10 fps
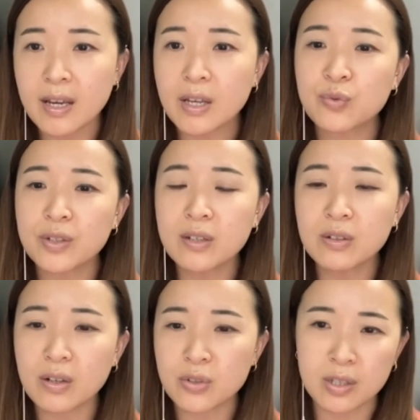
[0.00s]
It's really
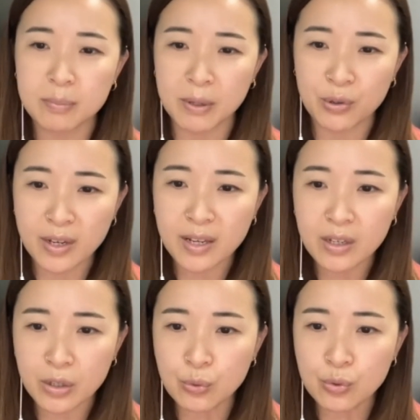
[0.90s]
not just about
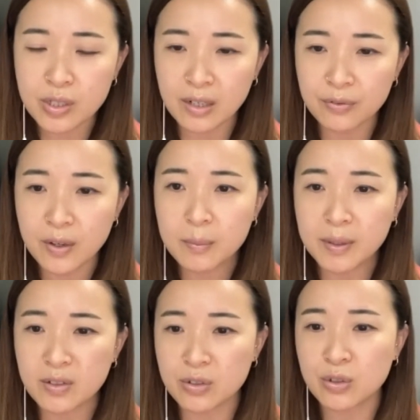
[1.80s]
creating new stuff
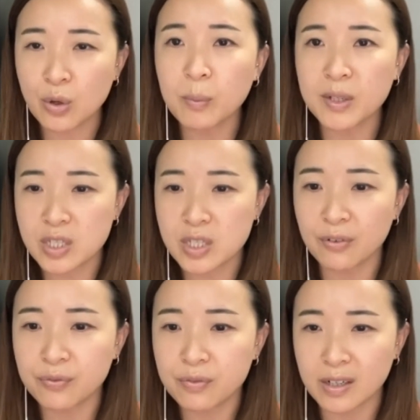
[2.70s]
because there's so much
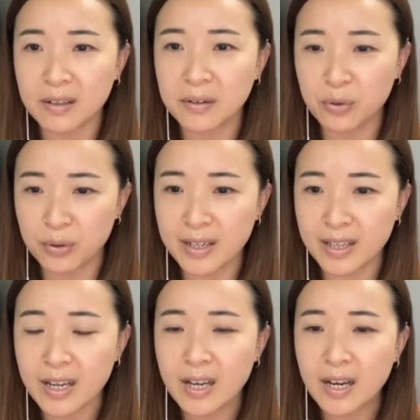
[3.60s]
stuff there already.